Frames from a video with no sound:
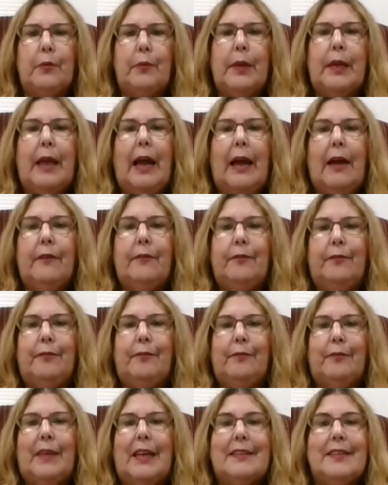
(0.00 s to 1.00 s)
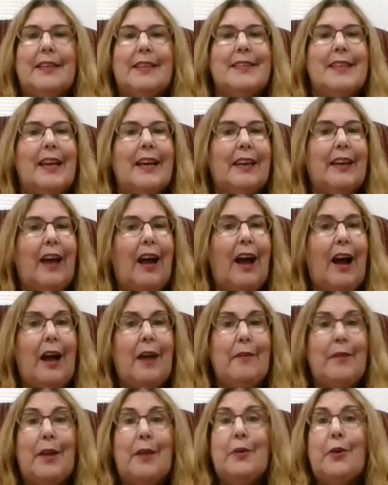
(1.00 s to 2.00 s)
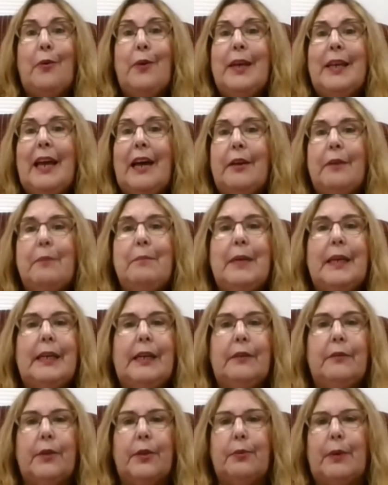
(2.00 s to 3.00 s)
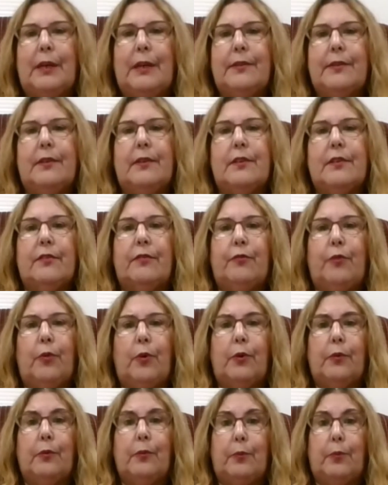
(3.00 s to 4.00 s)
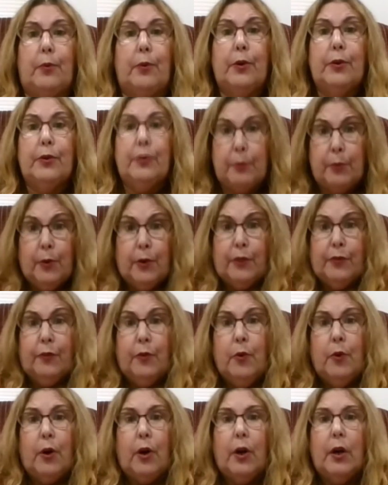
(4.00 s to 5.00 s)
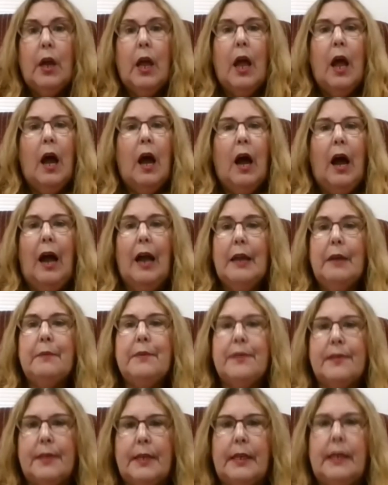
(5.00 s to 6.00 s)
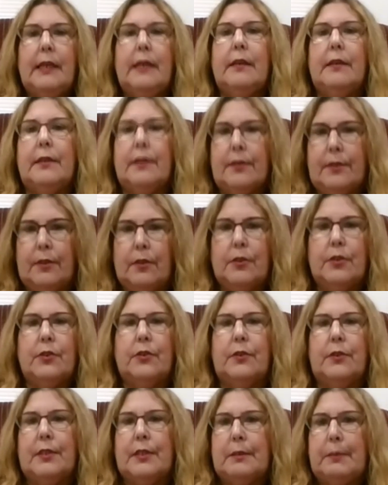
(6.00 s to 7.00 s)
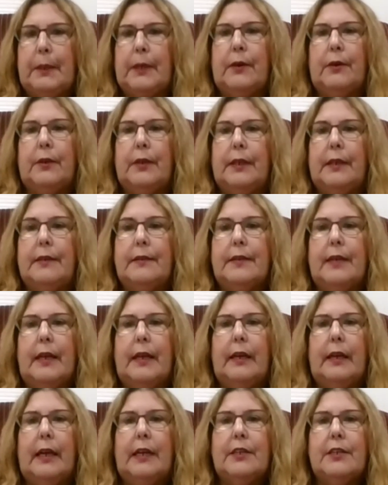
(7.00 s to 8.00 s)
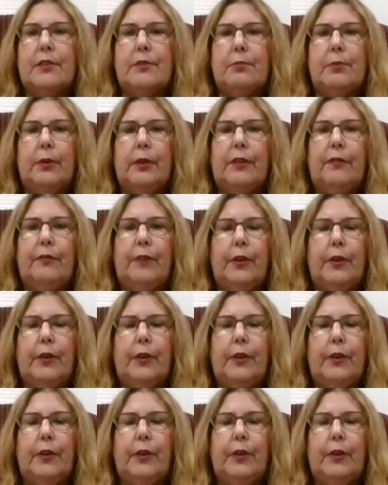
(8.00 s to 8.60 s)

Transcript: have, as I said, I'm going out and meeting with residents of Ward 4. I am seeing the social disparities, and I just really feel